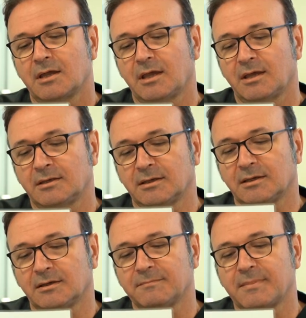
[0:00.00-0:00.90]
And
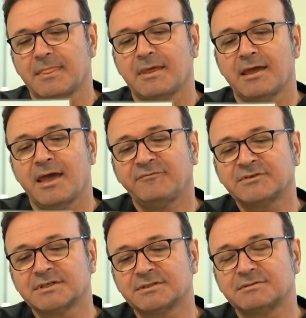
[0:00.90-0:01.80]

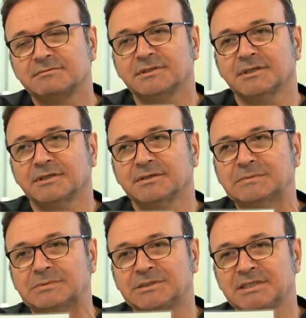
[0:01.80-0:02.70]
after
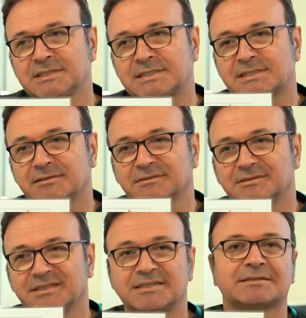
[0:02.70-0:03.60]
this
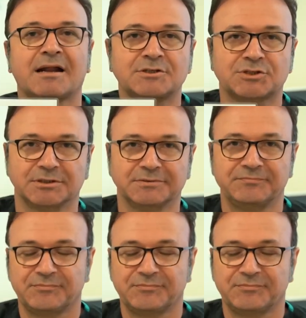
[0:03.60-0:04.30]
destruction,